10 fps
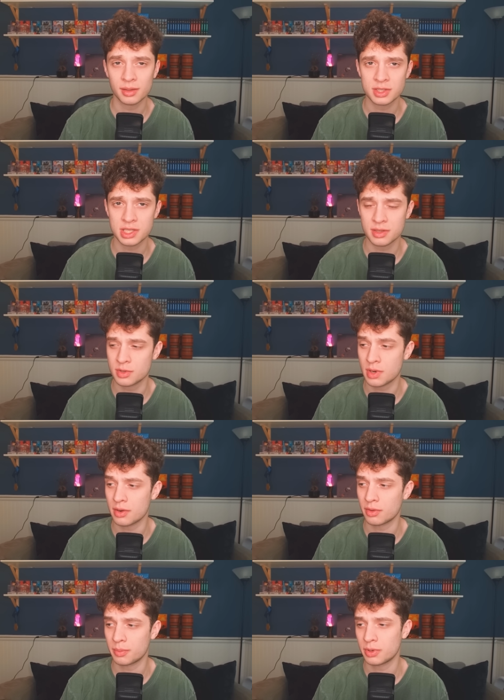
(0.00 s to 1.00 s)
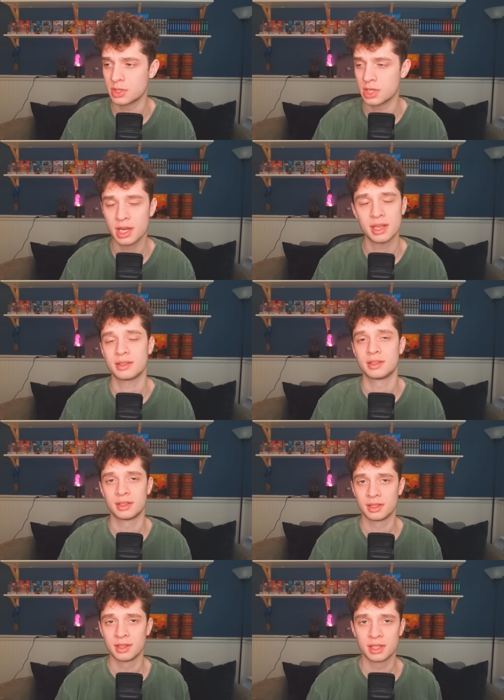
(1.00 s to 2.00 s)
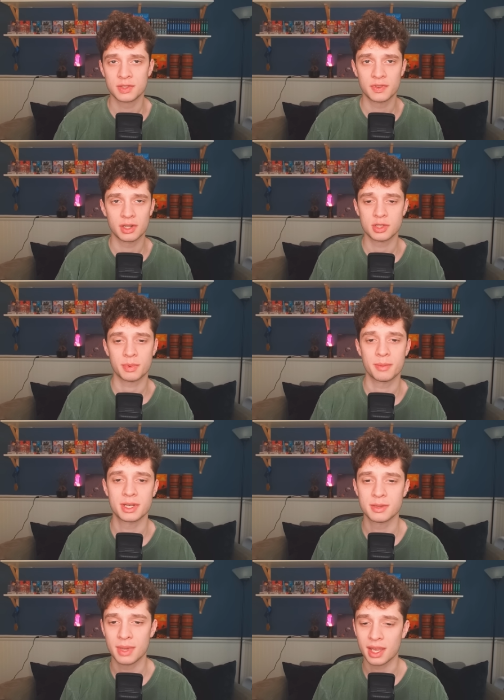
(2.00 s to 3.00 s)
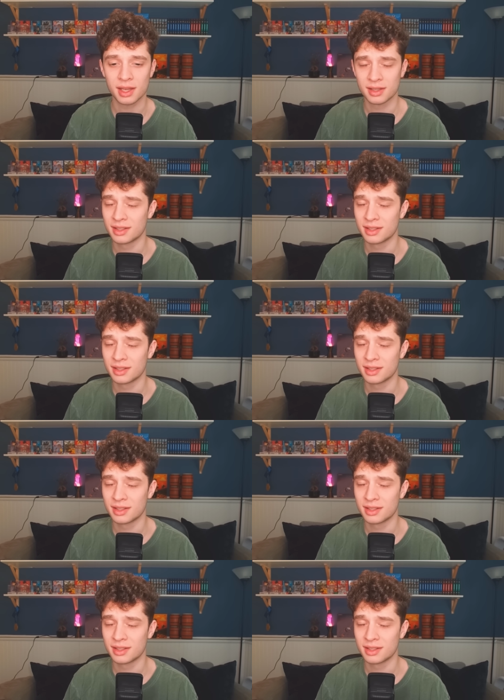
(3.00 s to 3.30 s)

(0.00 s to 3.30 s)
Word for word: Just genuinely appreciate it. This video took me a bit to make.